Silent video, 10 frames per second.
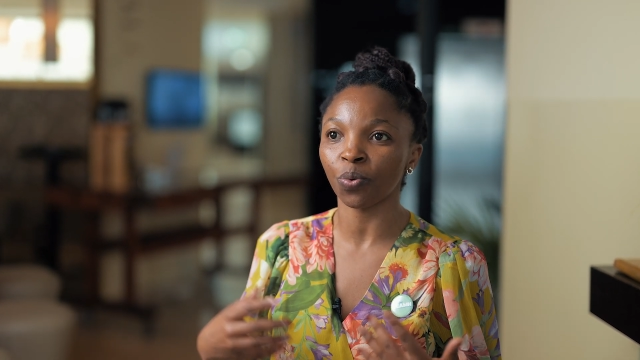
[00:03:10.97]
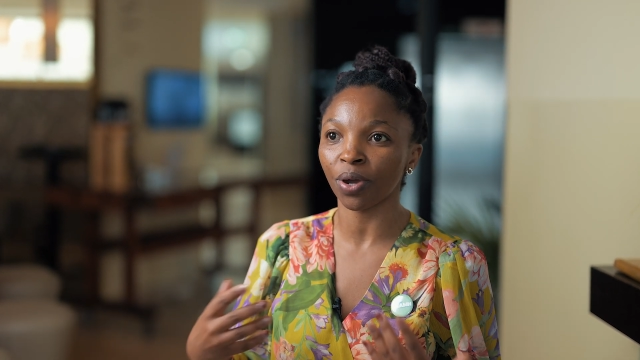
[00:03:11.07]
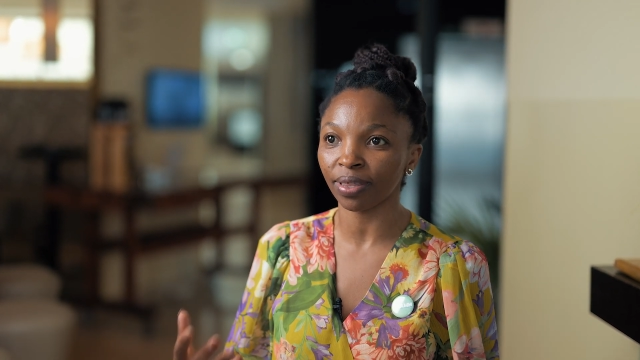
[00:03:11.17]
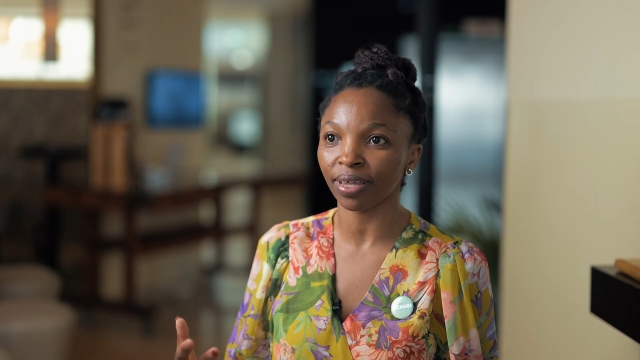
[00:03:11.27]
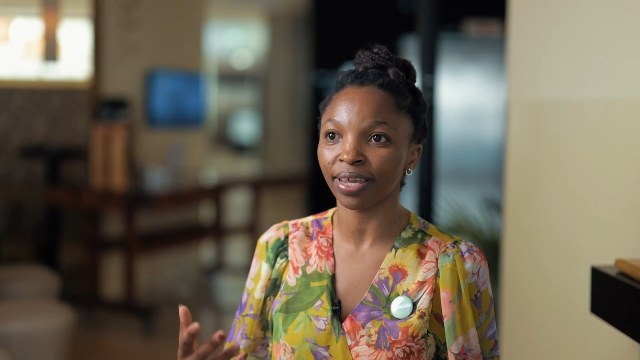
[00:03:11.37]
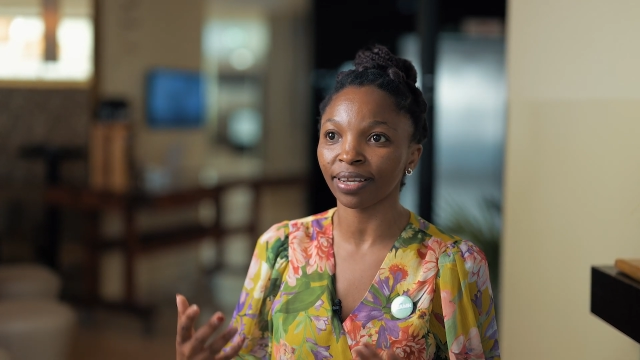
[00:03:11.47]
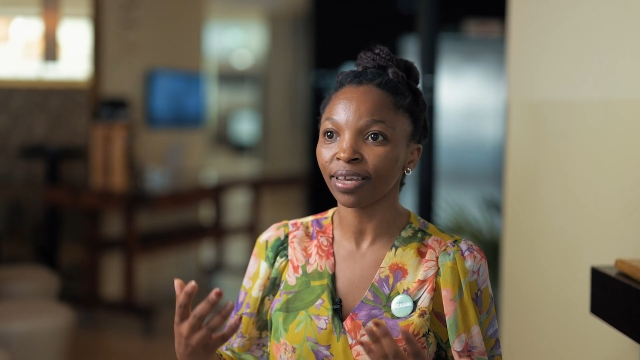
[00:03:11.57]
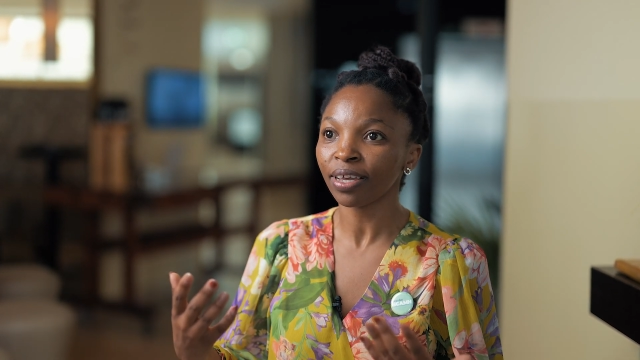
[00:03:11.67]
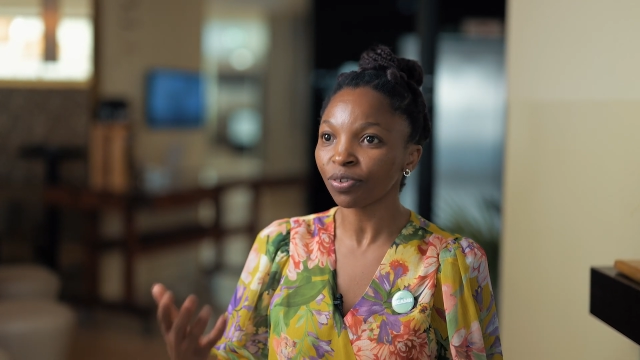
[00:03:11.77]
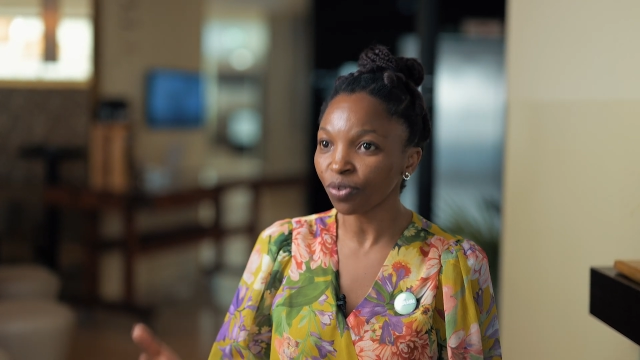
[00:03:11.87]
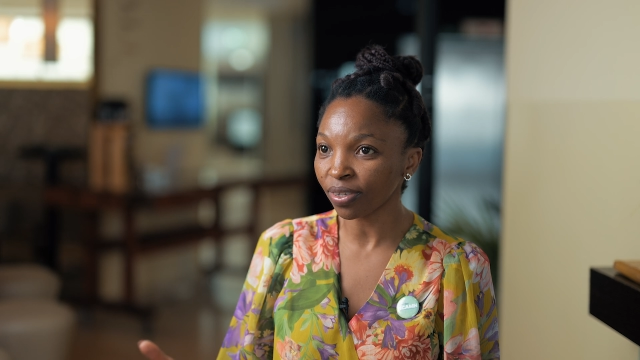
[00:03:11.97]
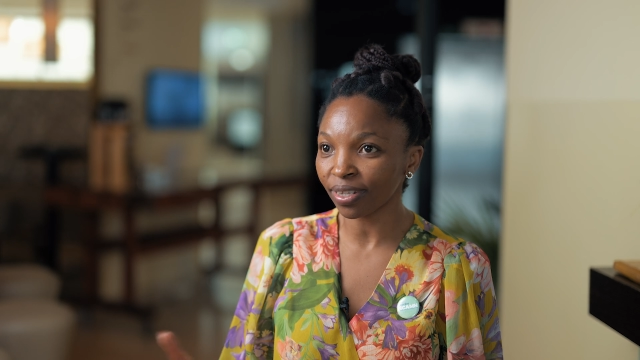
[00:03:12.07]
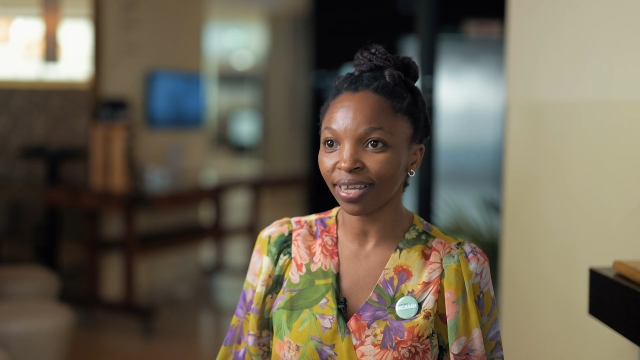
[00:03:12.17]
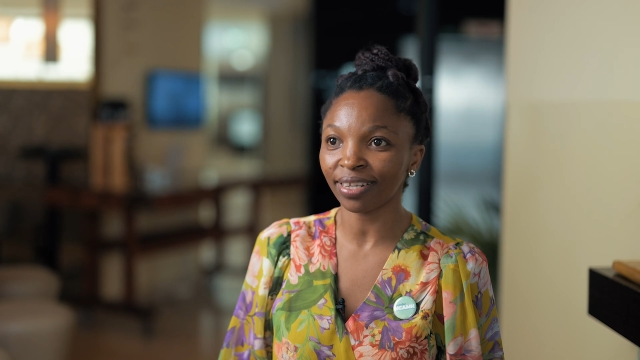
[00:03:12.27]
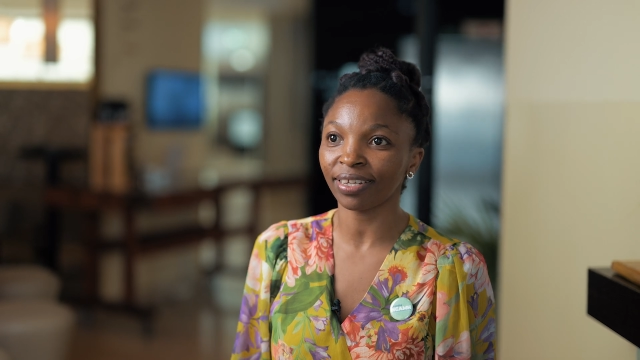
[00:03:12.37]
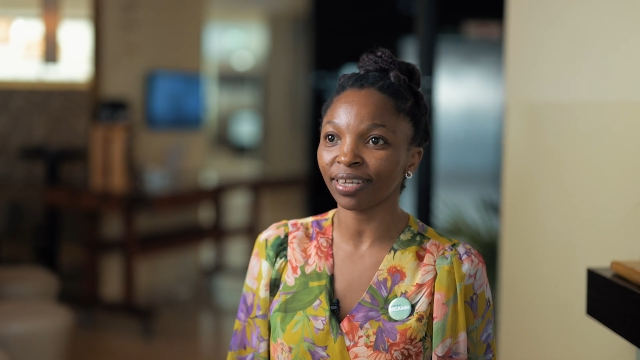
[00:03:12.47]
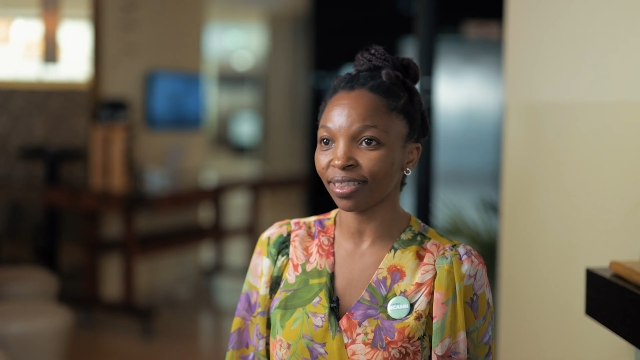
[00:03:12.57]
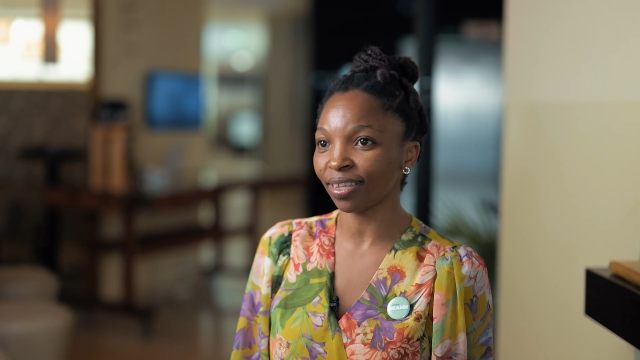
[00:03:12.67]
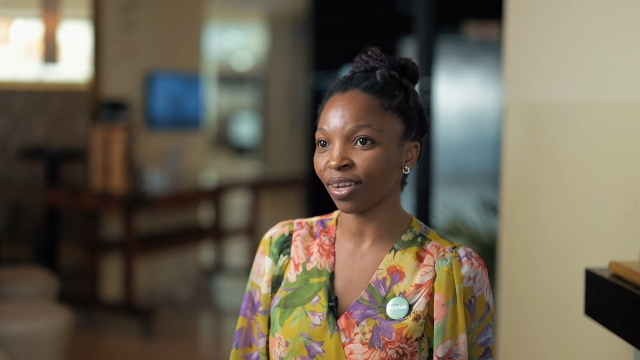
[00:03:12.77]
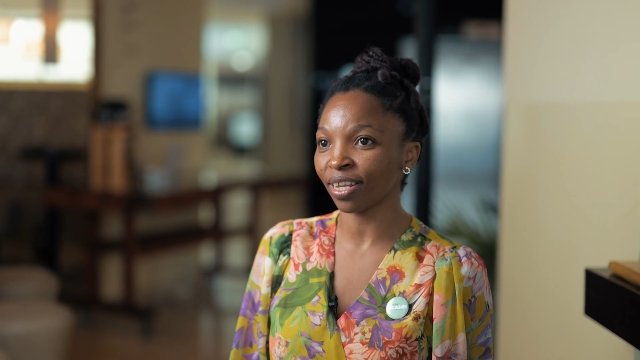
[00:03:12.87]
whether in translating
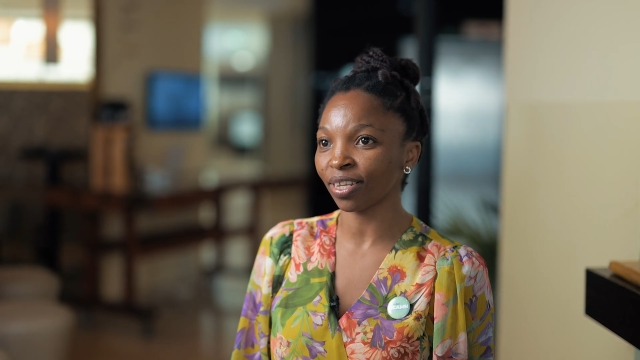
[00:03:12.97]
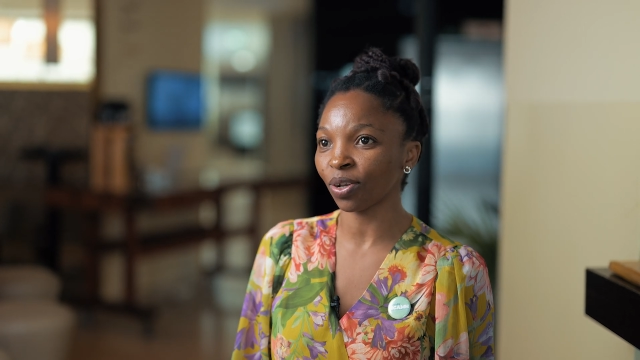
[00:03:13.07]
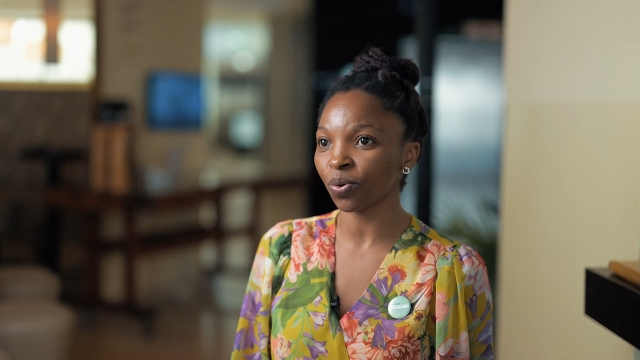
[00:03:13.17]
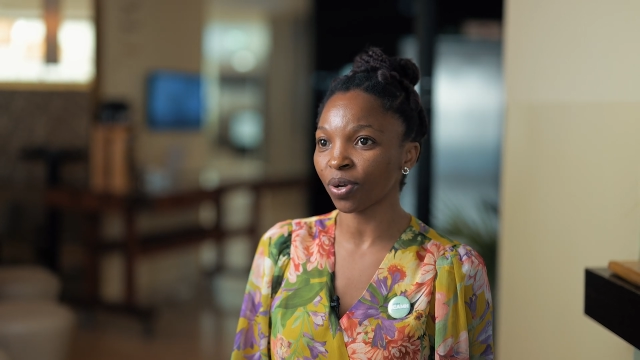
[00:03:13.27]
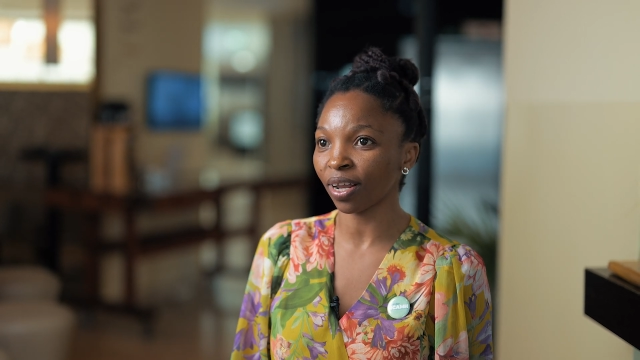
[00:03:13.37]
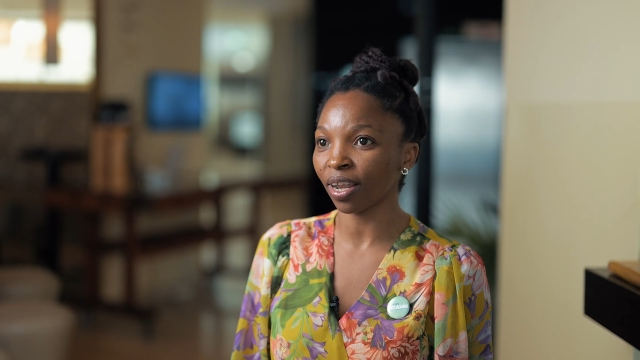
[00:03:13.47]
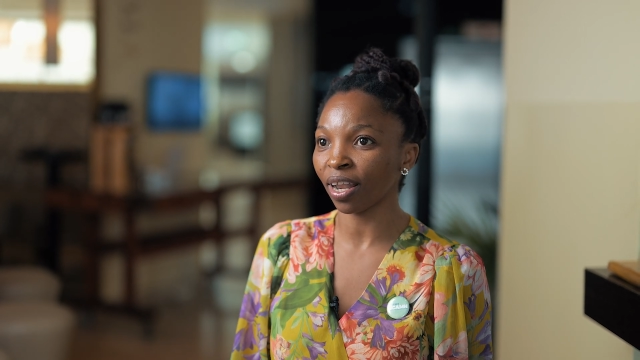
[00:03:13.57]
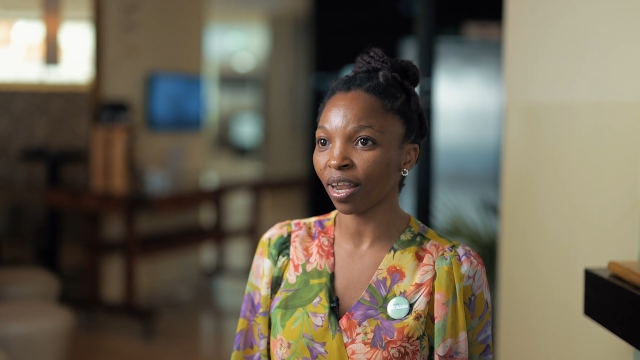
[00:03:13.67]
in the local